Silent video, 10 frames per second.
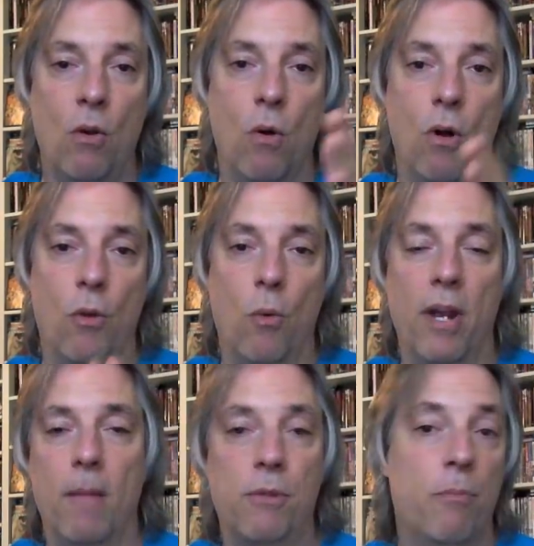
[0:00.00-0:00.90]
all the
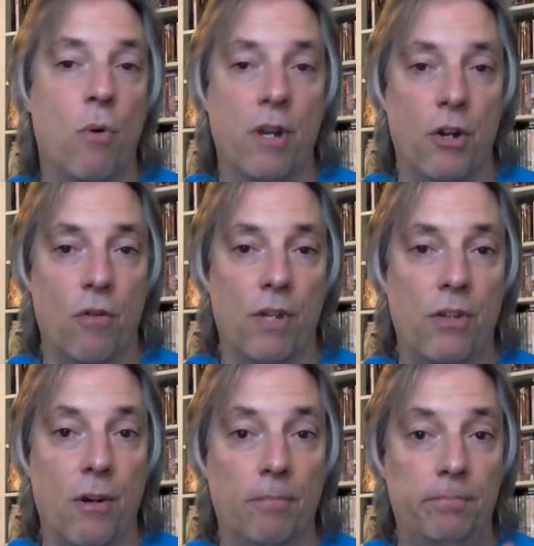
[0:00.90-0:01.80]
way up to Point of No
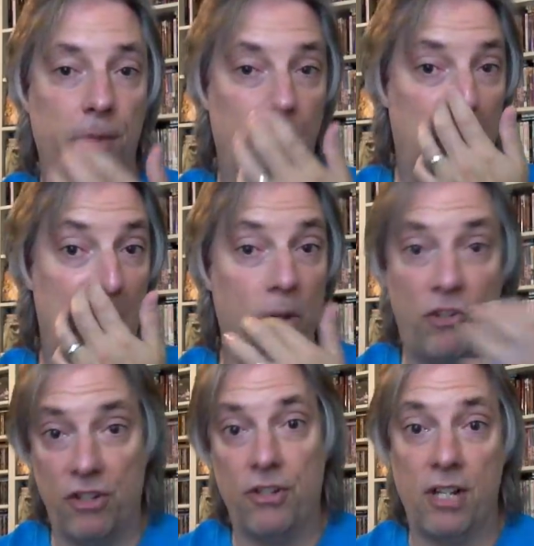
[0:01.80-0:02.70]
Return okay,
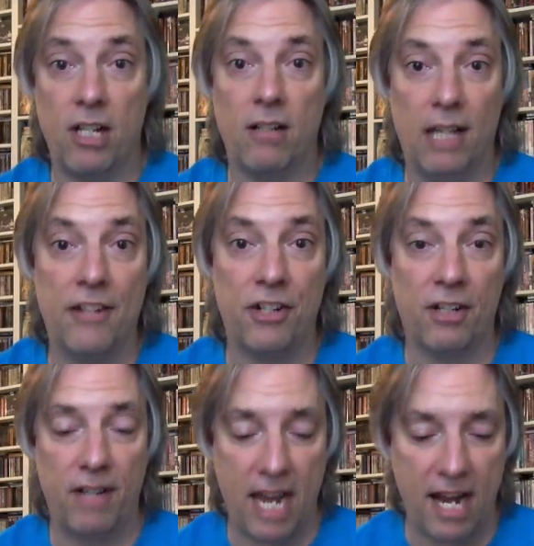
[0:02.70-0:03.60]
which is the
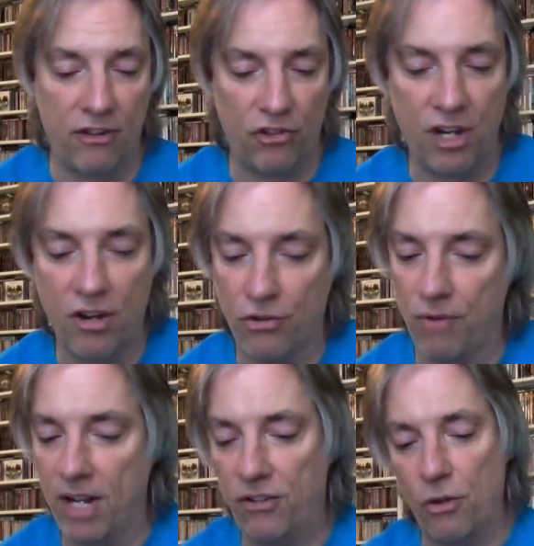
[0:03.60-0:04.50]
classic Kansas years,
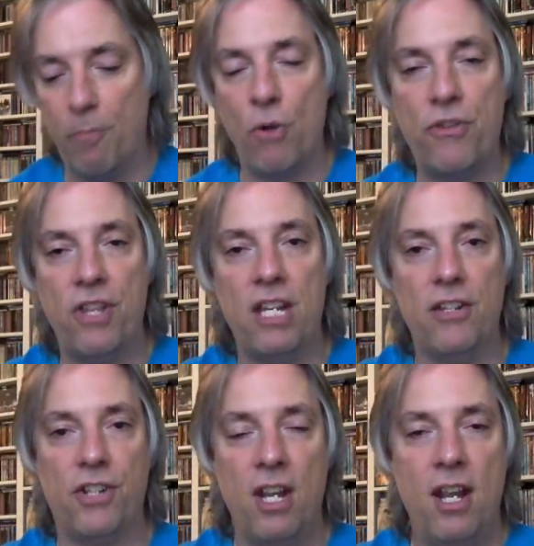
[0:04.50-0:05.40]
right? So both of these